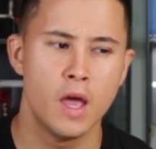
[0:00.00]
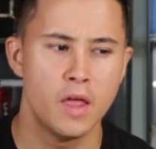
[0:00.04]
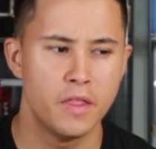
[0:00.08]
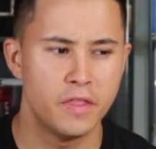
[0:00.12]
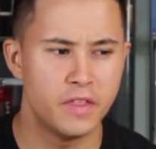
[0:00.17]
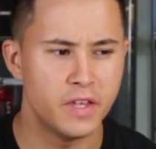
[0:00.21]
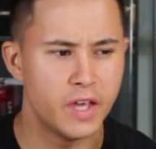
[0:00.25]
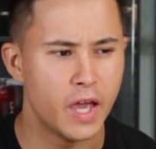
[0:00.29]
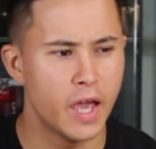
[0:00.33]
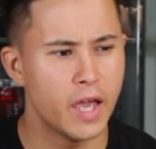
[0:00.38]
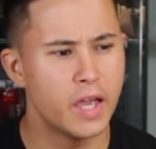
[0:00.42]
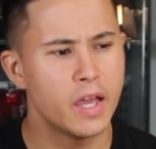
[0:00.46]

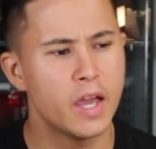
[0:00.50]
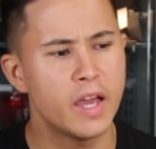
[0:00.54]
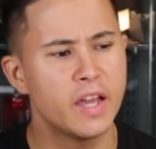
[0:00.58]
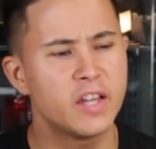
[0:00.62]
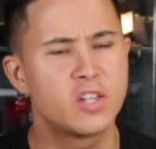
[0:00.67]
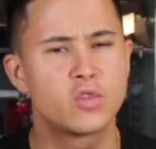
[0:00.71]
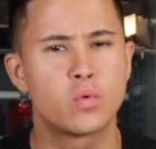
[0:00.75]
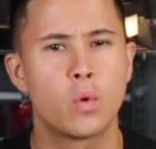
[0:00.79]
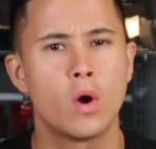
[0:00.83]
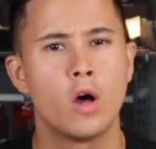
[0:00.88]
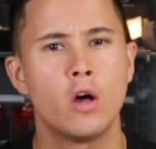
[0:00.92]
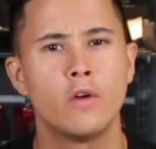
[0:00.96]
The
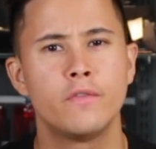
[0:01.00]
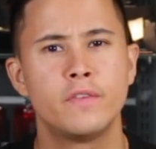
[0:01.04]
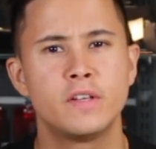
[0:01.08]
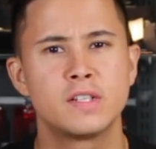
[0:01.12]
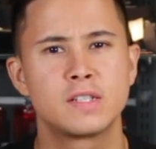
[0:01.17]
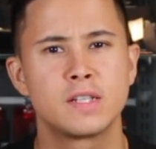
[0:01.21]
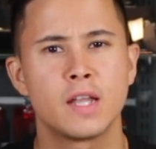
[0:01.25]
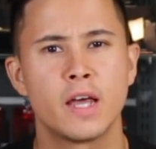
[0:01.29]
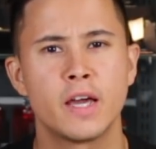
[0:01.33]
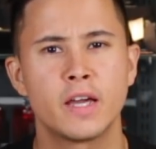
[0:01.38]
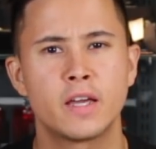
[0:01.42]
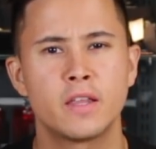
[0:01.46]
AA-12
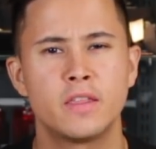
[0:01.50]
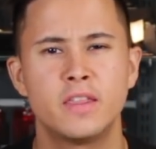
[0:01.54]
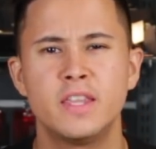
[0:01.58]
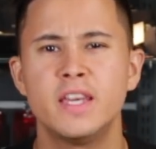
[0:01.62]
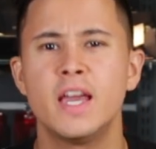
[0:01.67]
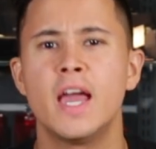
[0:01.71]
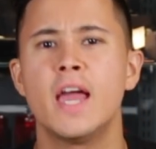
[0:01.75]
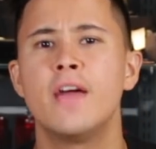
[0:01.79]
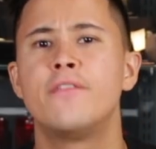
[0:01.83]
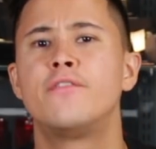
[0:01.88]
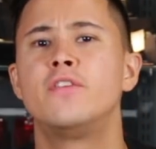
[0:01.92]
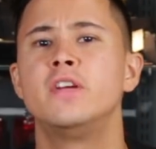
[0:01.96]
is like
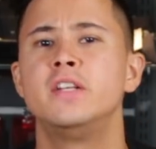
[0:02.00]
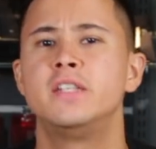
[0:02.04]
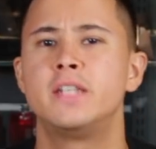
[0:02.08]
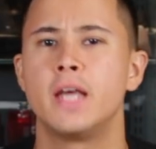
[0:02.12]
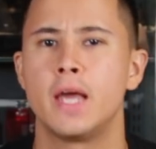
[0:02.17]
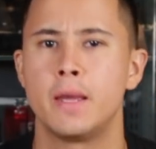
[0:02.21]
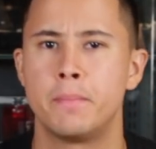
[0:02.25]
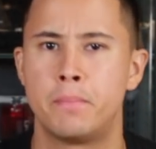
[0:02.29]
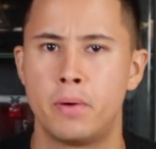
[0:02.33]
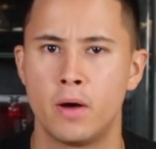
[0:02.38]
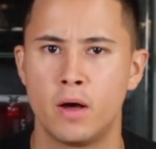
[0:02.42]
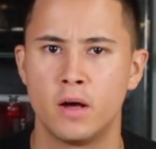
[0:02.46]
the
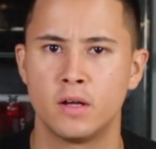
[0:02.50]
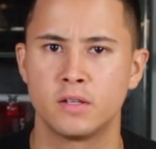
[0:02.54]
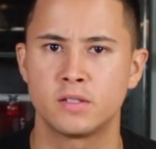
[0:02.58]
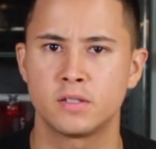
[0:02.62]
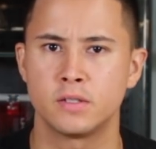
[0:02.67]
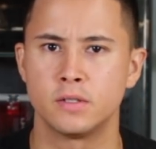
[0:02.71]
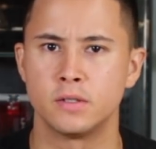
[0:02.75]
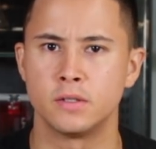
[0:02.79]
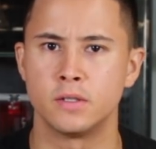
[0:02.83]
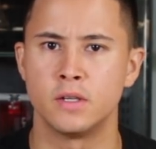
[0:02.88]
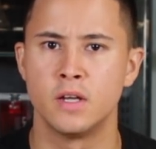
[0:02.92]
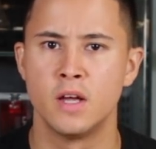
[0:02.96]
everyday
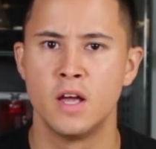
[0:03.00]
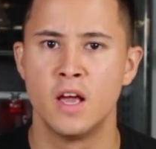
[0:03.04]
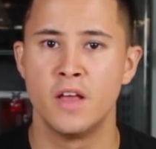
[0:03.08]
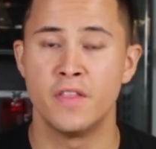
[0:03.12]
person.